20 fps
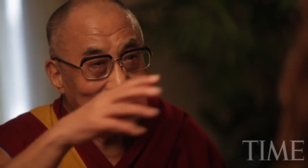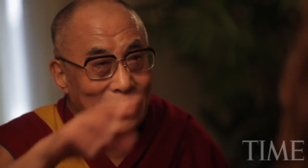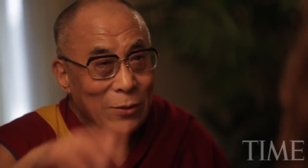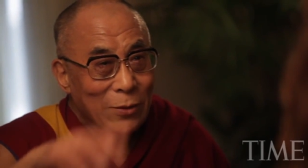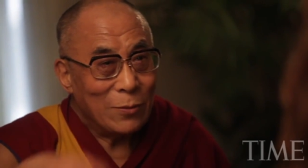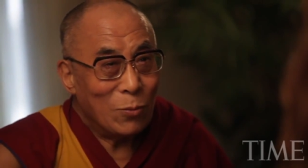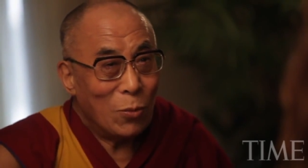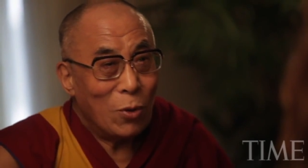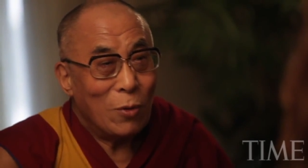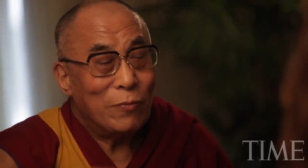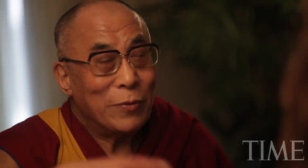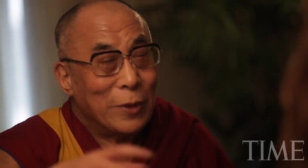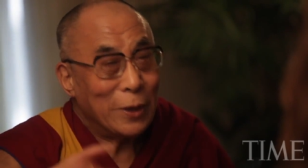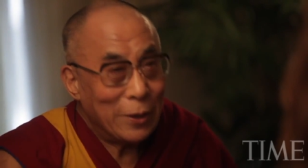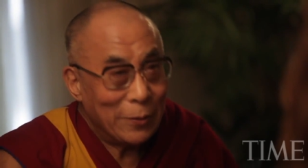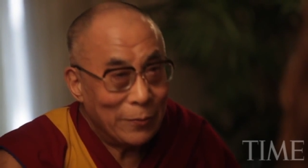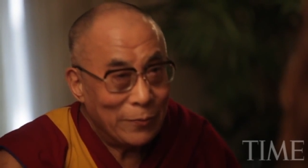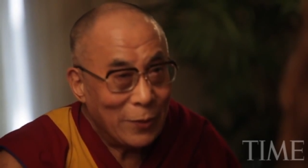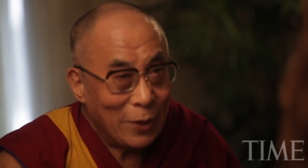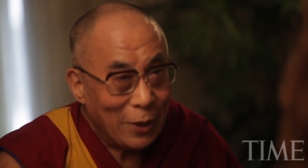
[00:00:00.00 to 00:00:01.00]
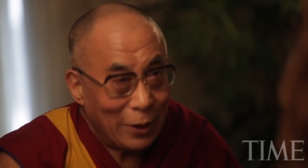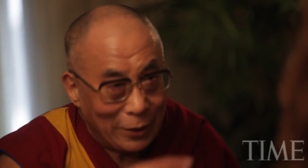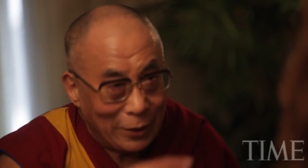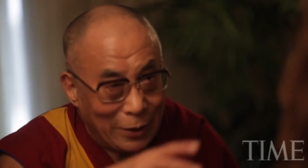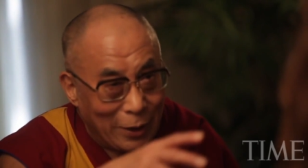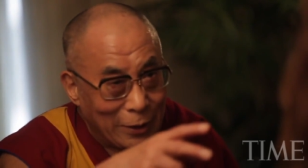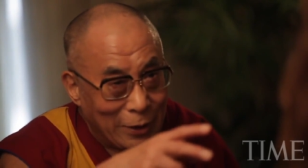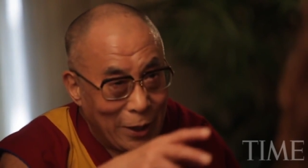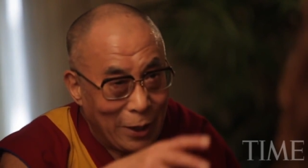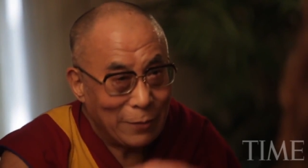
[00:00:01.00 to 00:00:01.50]
more freedom, like
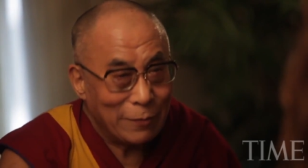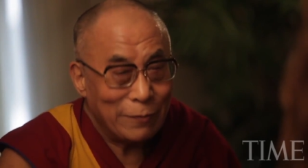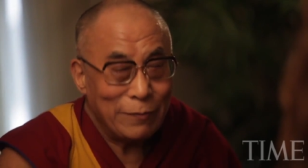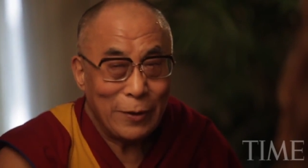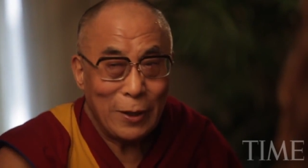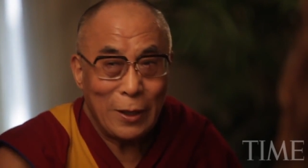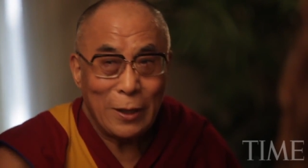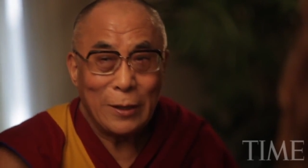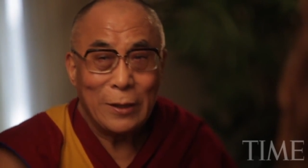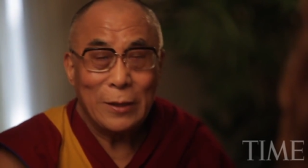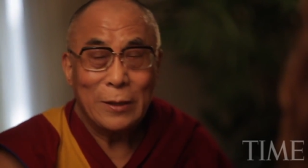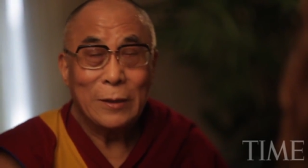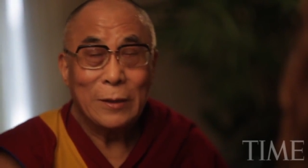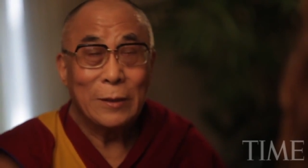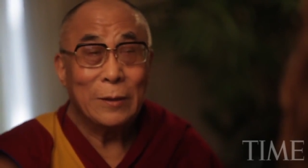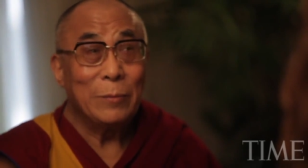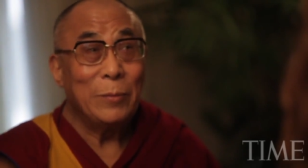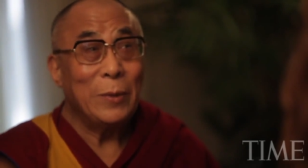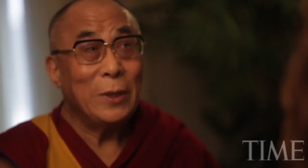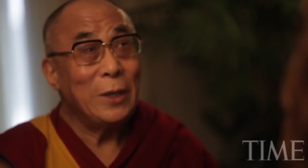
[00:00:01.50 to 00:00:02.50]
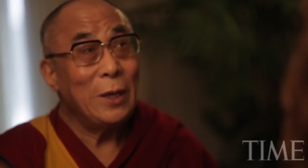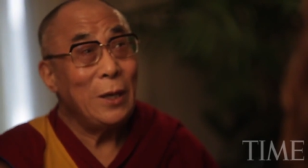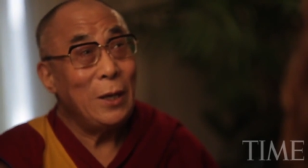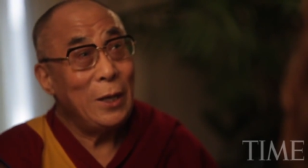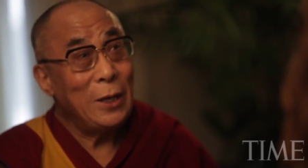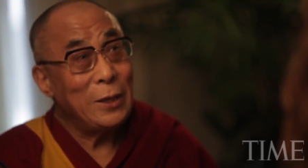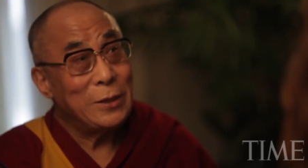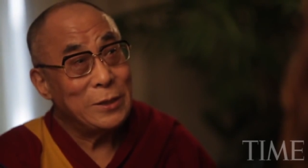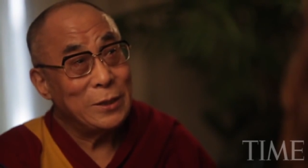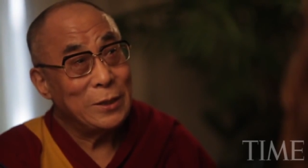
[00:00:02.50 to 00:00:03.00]
that kind of feeling. But then
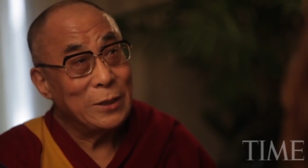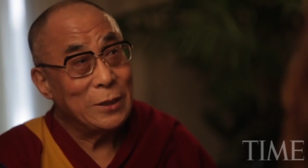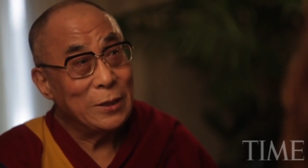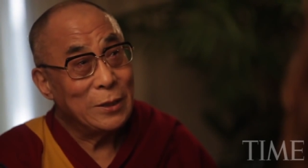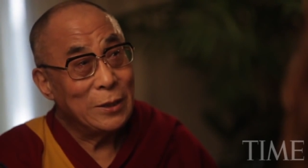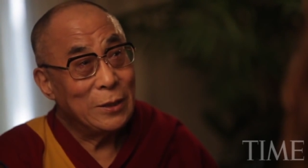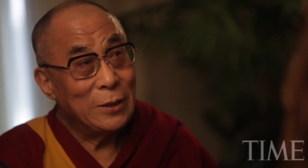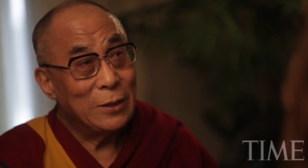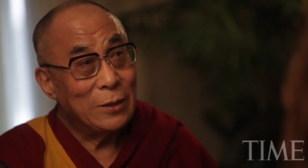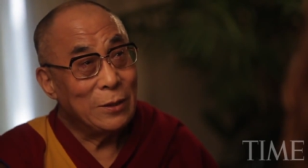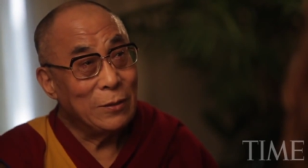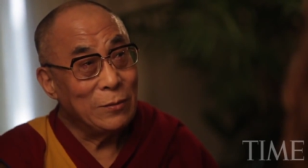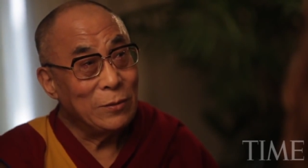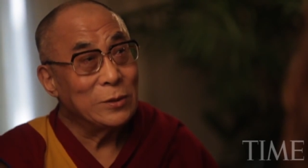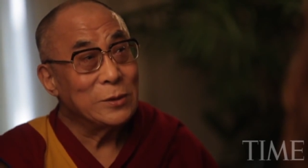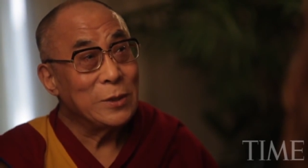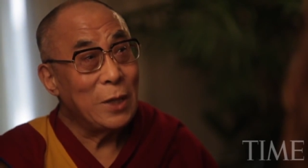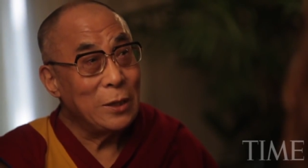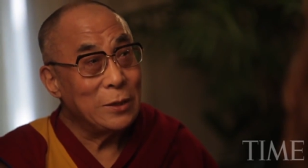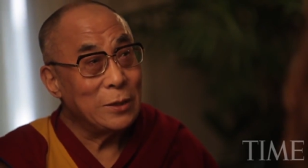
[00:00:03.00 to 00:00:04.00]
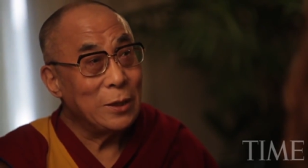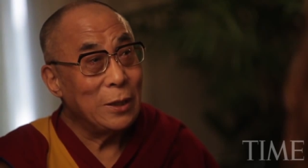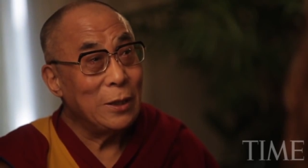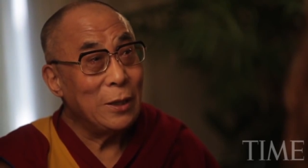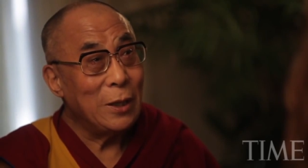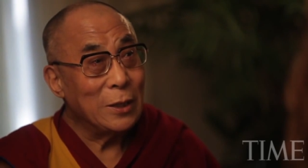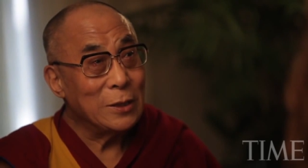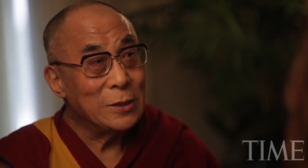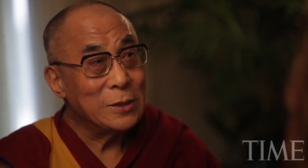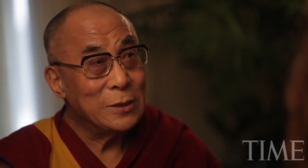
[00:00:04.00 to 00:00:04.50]
later, of course, I
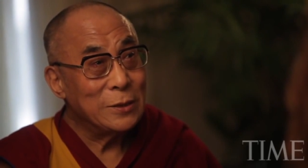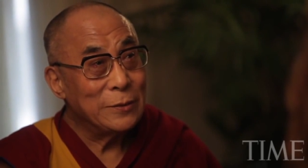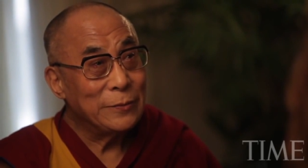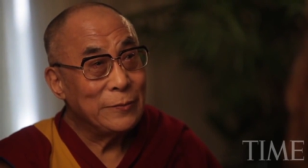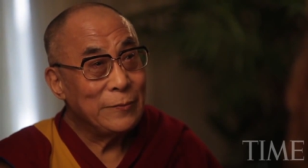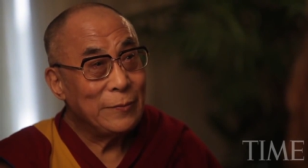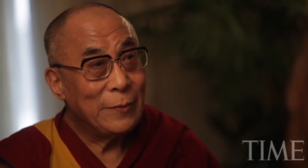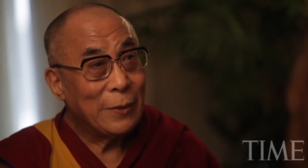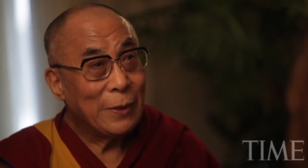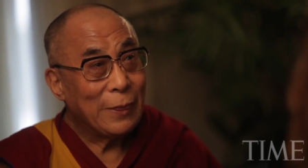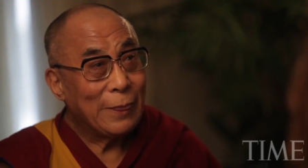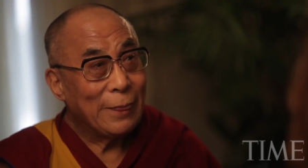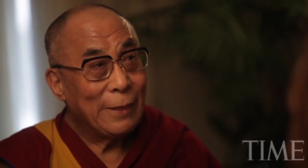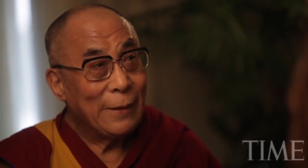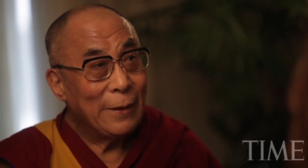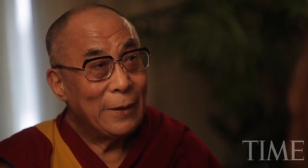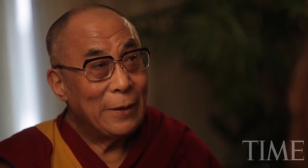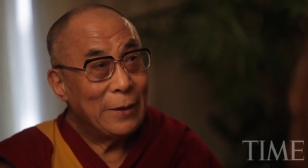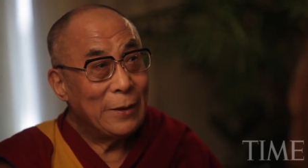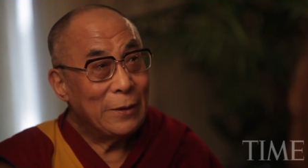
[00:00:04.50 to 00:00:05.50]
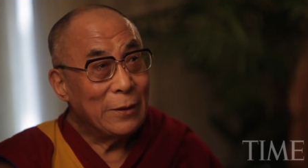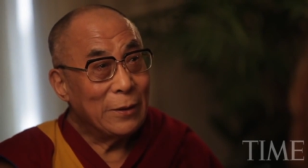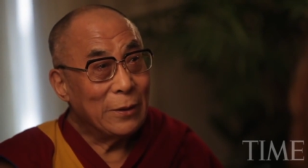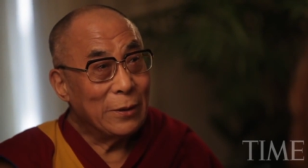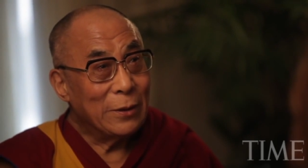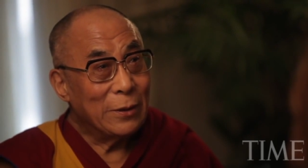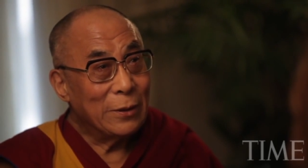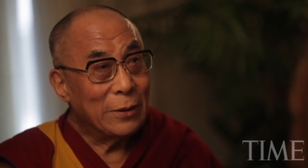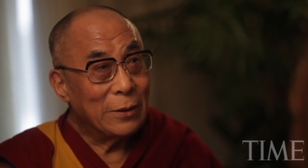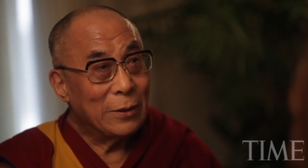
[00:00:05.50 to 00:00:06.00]
realize
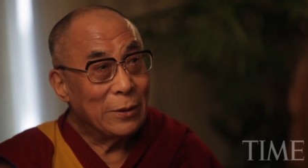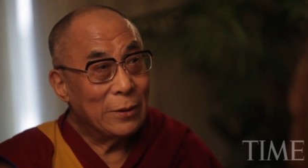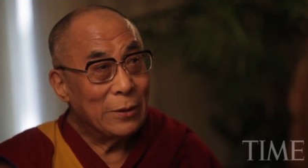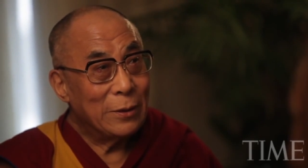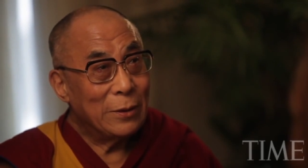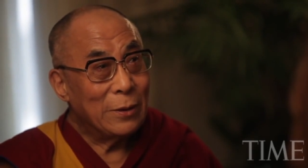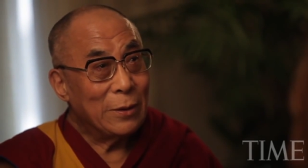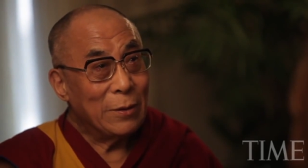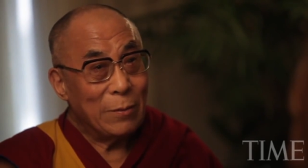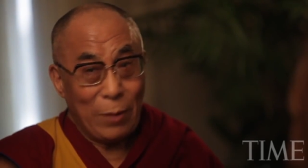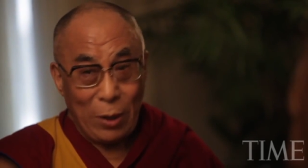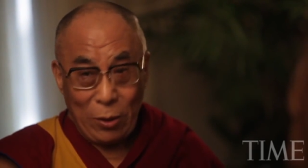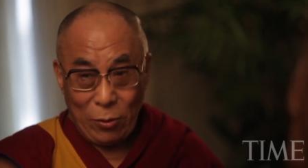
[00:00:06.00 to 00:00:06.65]
my